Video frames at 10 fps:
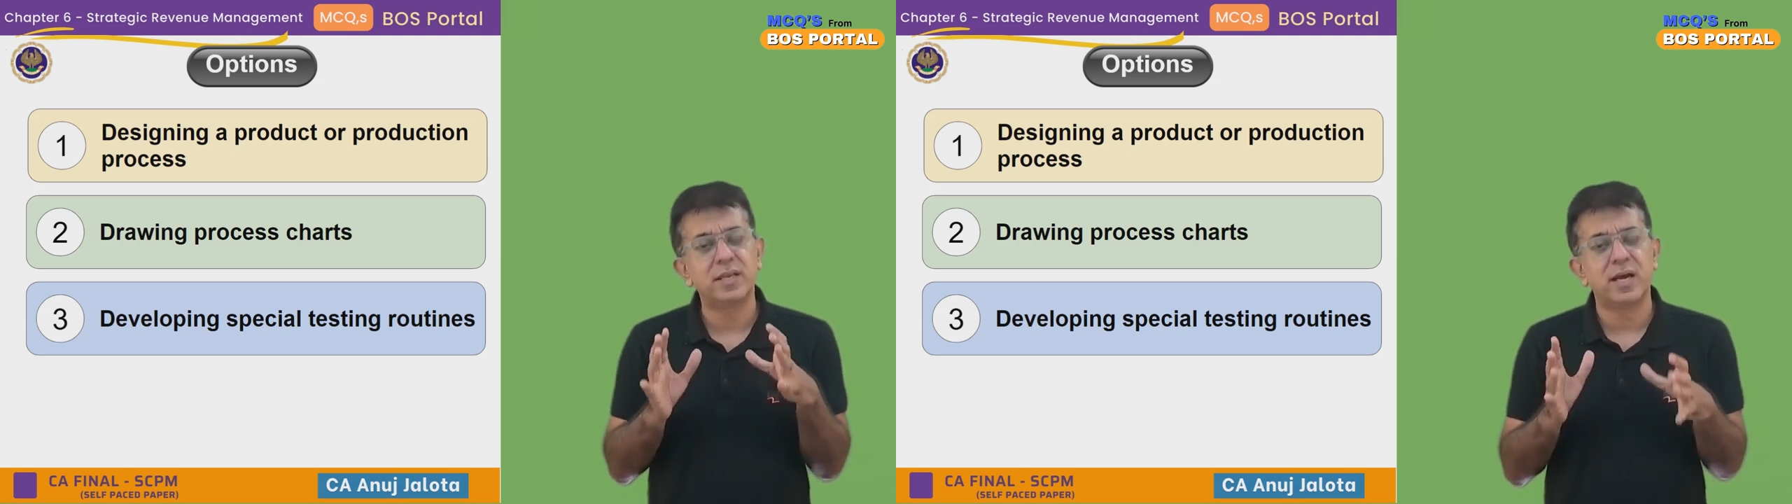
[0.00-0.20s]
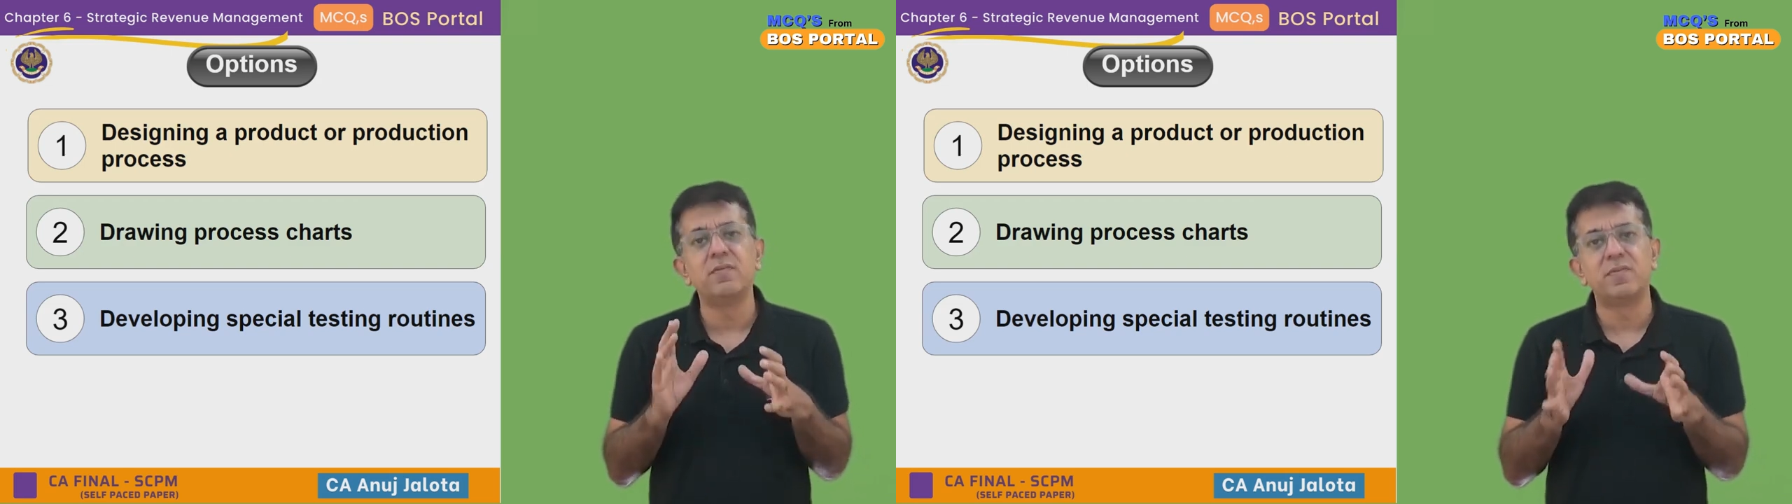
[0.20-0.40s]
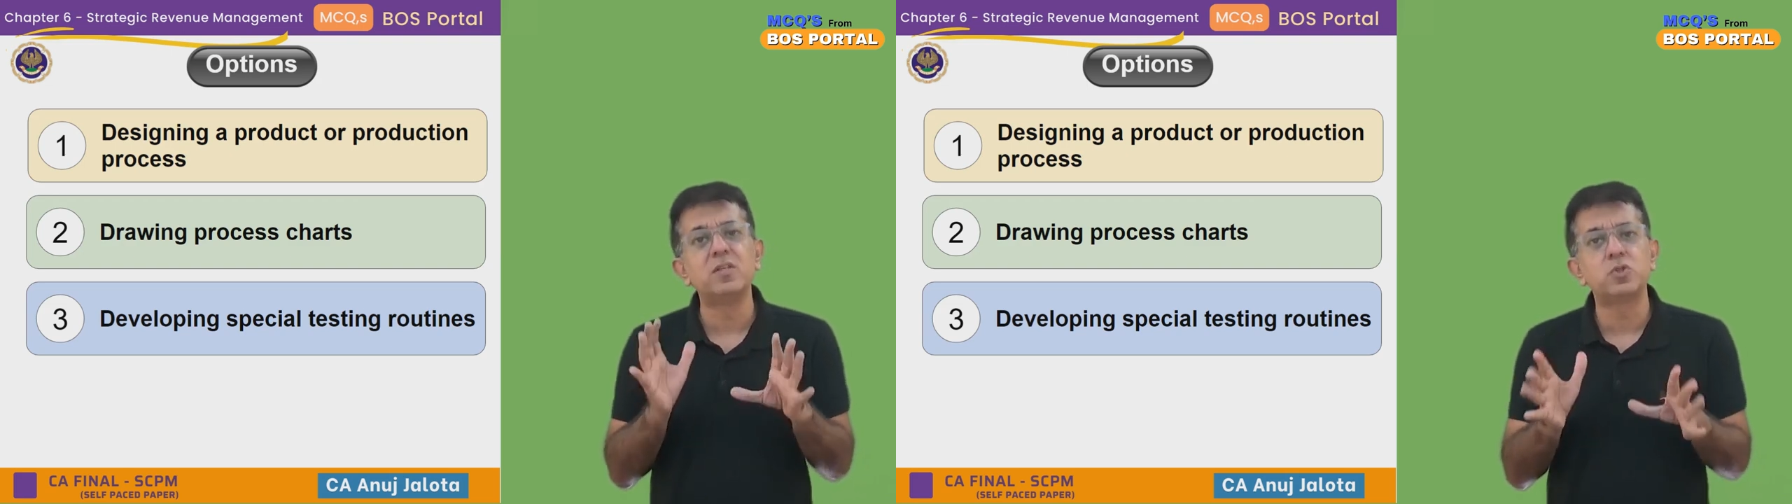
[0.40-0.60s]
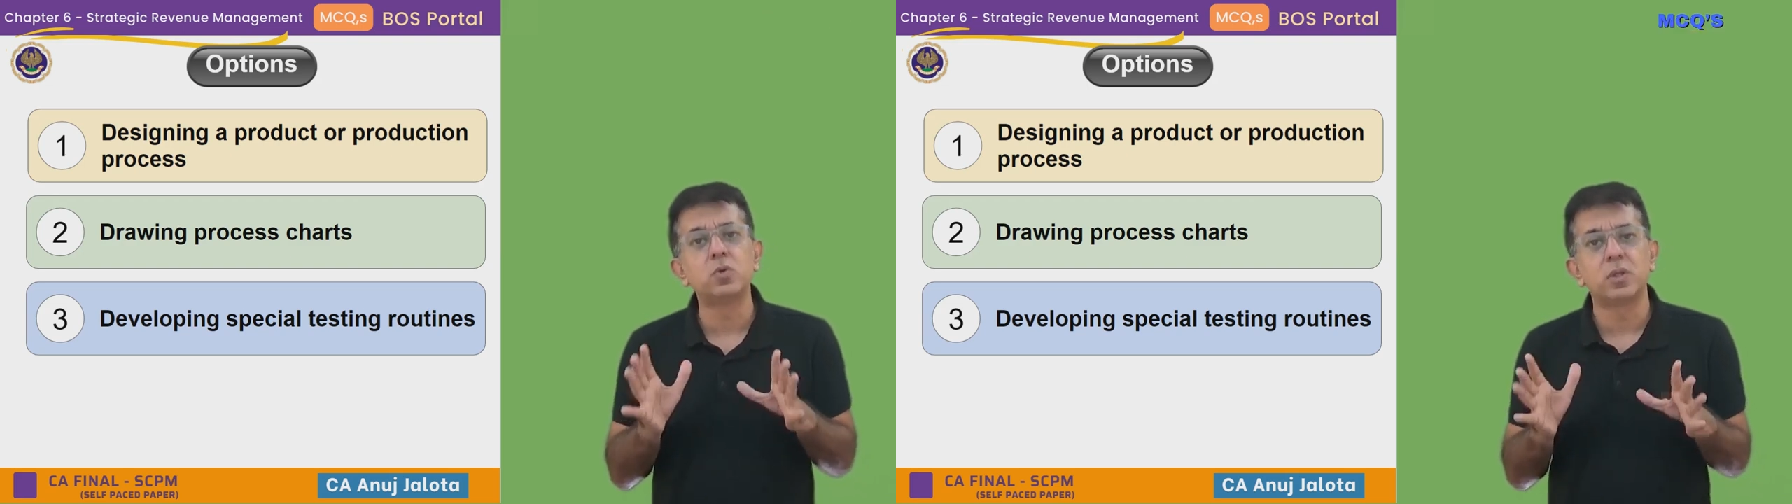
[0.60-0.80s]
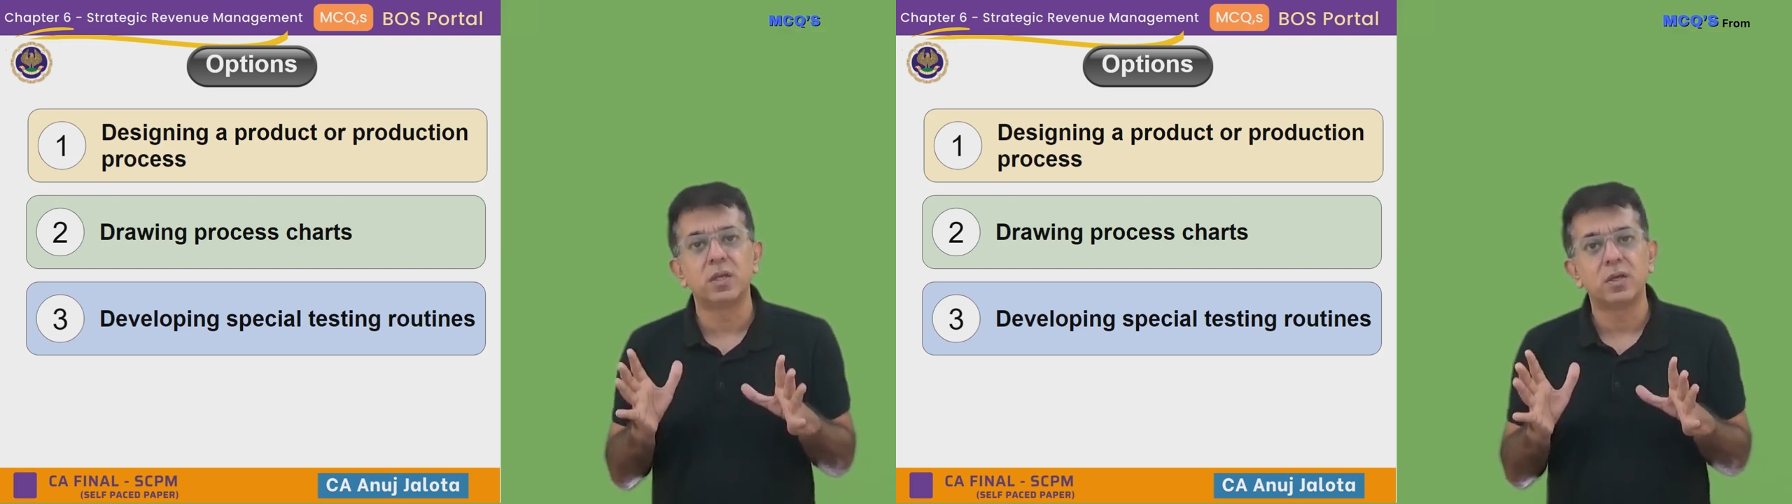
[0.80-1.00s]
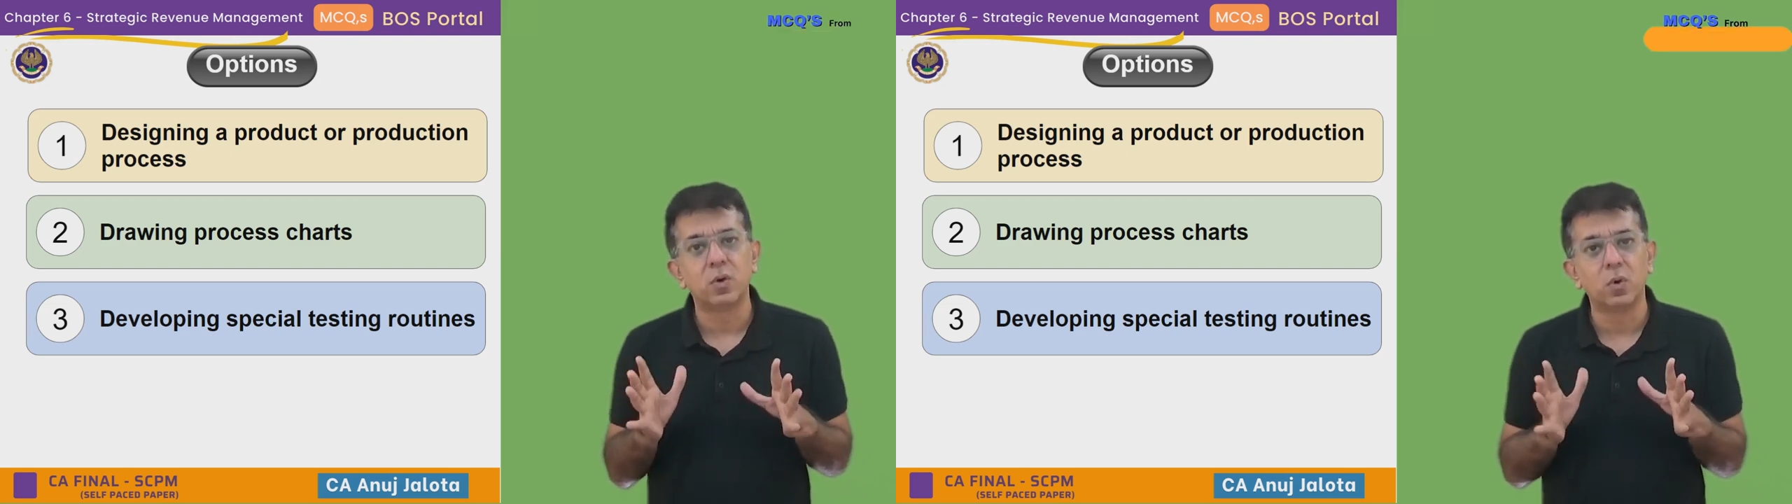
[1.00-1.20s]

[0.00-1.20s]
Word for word: done once only.